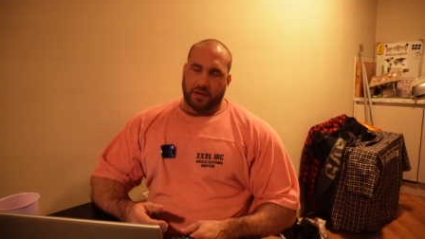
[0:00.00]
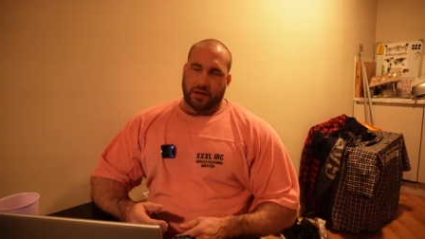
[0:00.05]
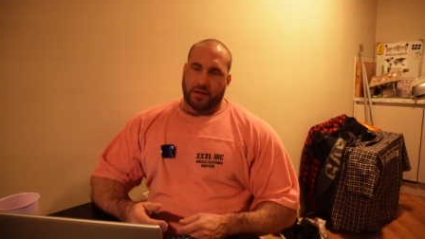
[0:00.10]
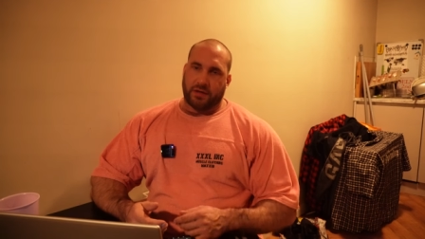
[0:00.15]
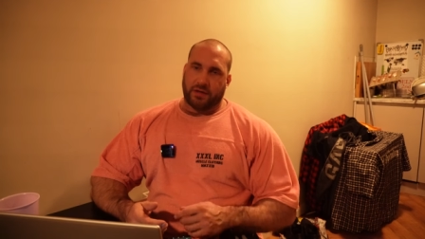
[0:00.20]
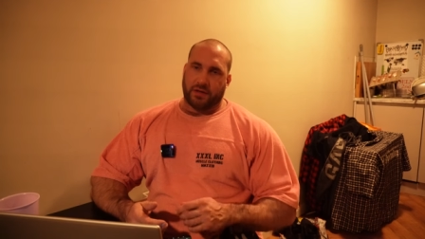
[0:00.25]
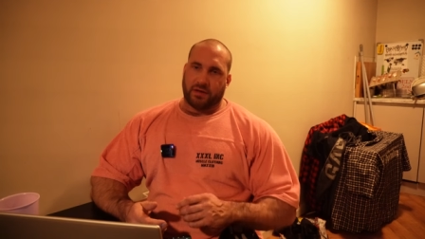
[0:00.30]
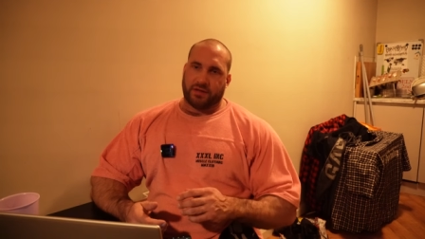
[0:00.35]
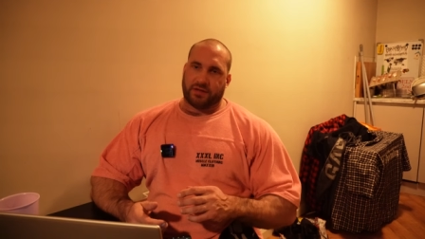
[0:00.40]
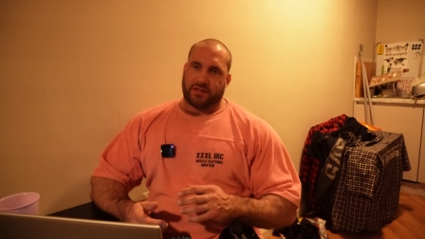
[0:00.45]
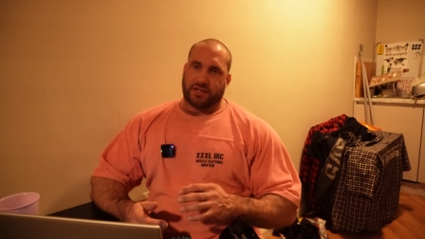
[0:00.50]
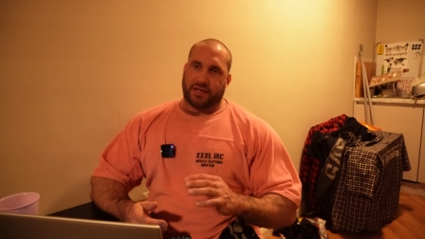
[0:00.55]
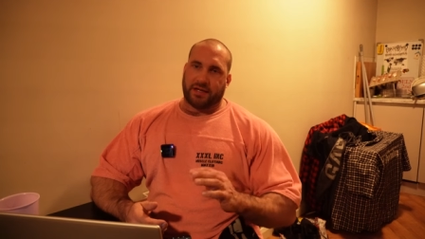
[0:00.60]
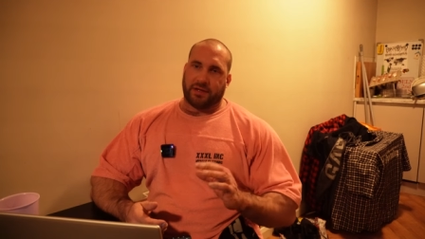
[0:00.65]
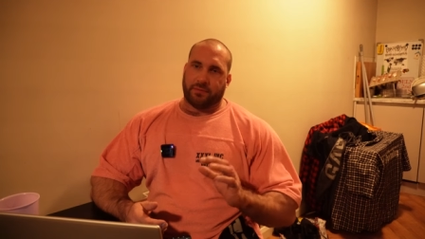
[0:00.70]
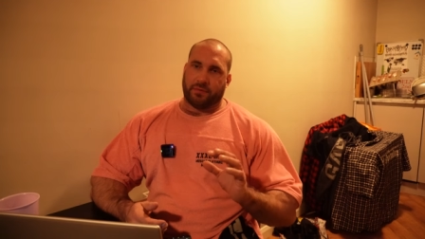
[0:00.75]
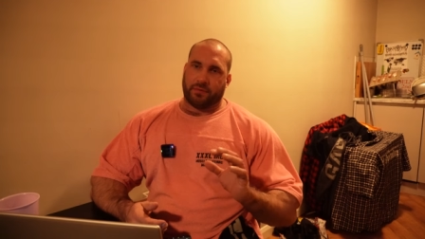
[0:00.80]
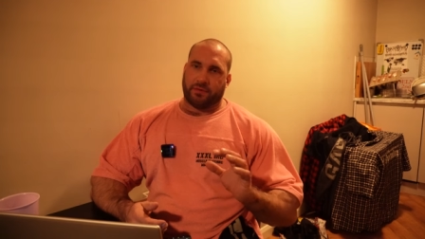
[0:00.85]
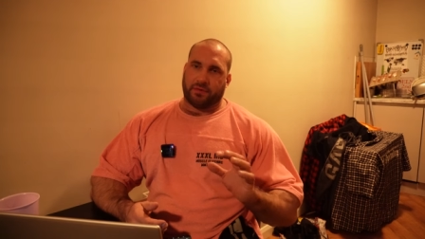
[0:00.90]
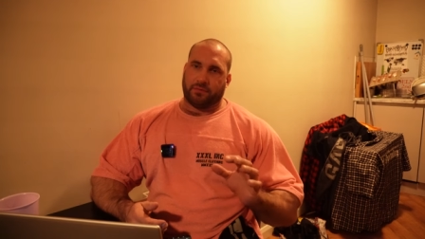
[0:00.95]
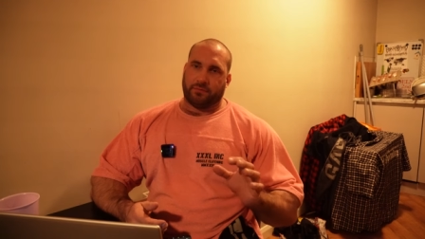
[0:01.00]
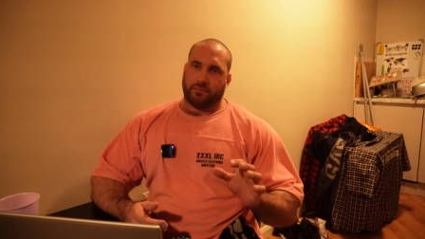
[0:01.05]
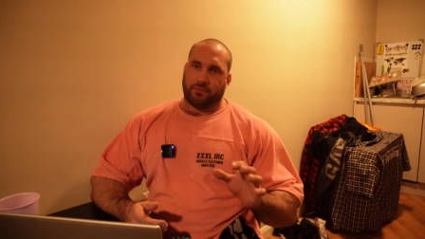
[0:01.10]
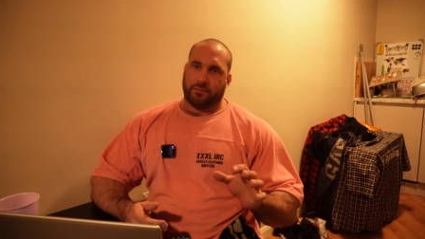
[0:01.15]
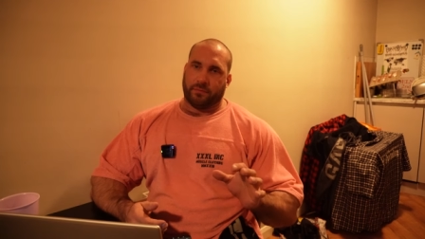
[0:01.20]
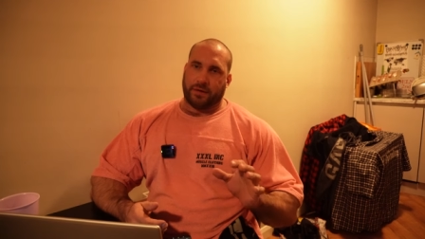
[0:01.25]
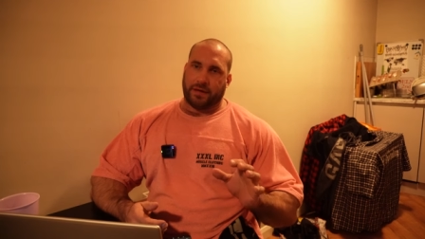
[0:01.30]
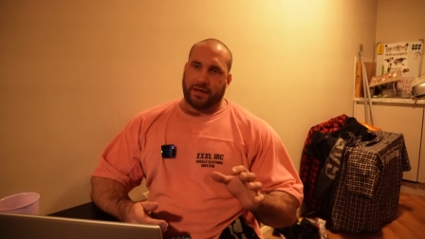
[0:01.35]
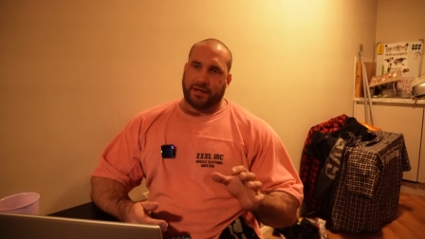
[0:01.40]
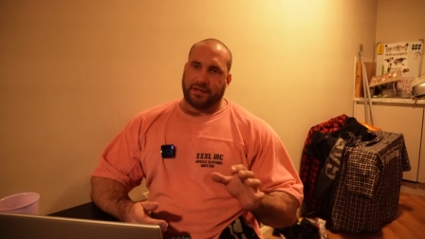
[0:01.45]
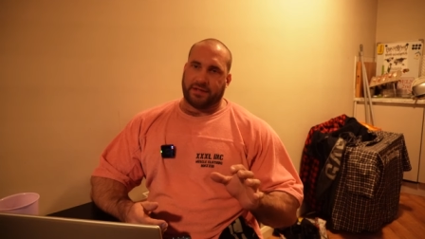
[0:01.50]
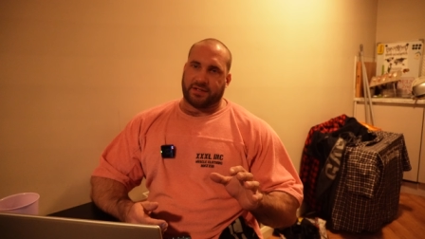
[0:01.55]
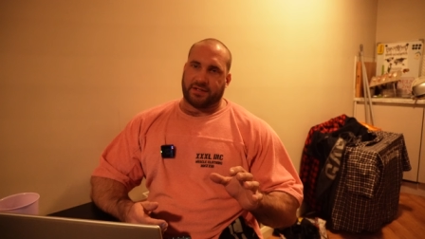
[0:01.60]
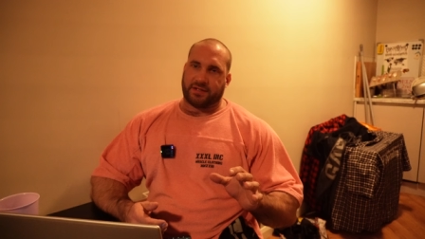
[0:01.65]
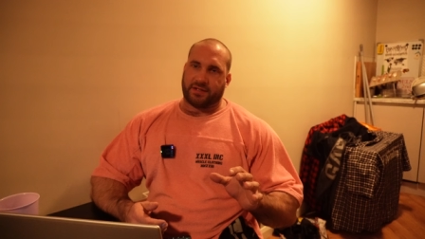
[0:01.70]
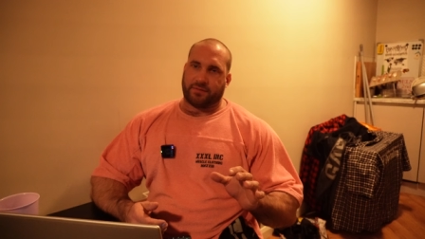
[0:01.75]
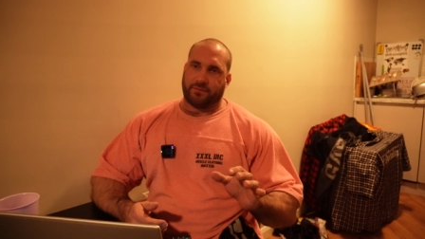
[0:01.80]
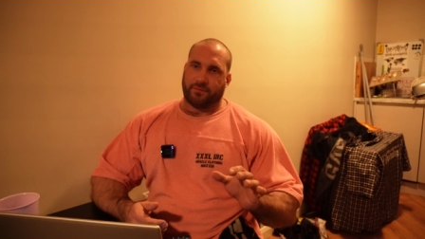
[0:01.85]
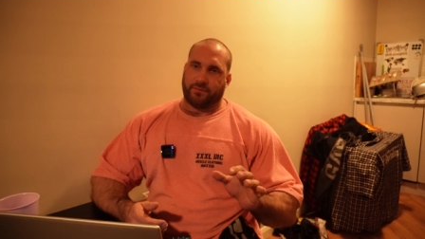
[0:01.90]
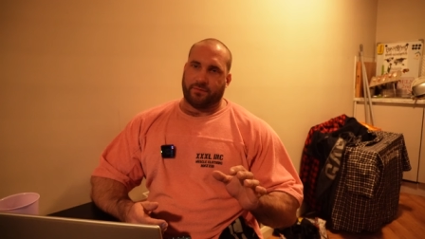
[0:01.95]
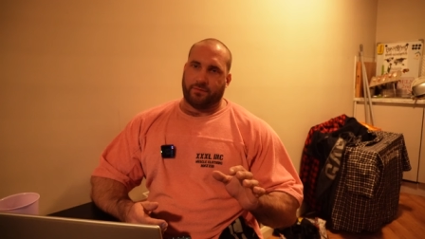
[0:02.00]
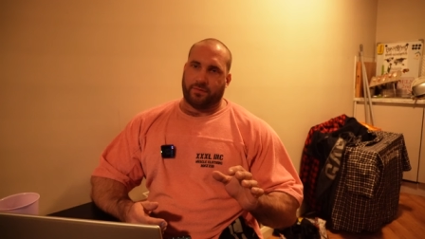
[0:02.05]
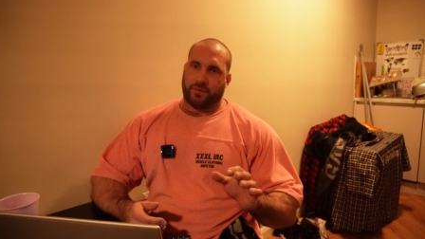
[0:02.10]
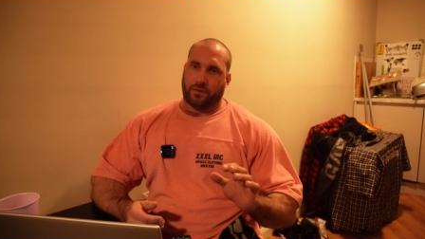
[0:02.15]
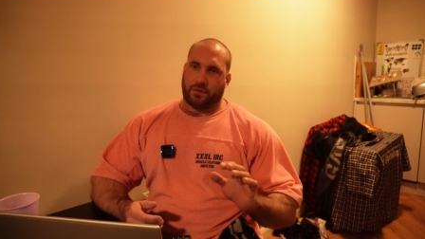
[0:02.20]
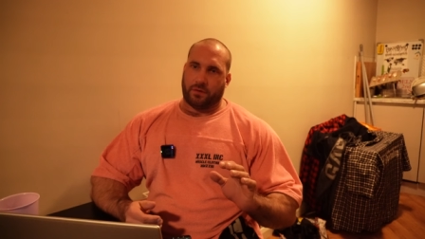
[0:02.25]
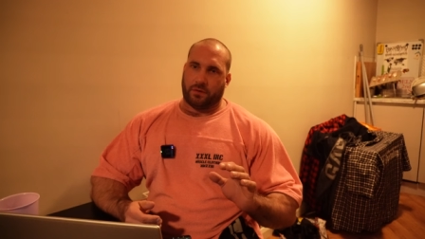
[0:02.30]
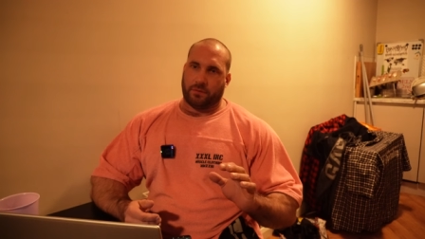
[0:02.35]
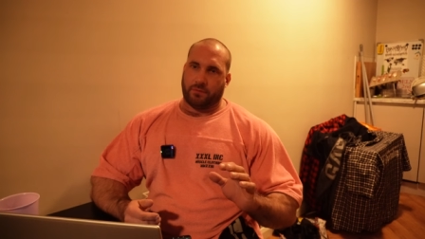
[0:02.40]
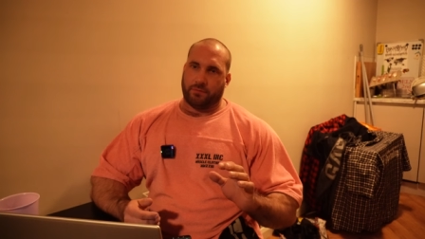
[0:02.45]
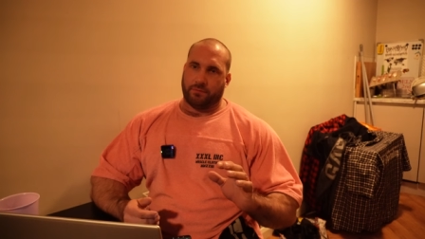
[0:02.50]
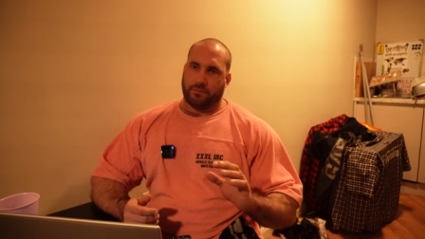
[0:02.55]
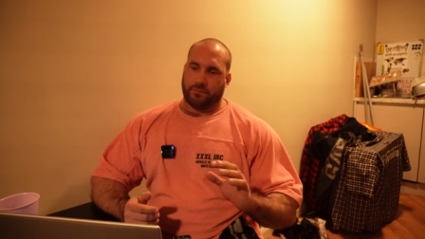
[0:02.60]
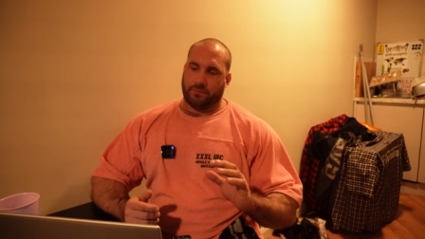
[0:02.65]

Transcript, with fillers: and use animal meats for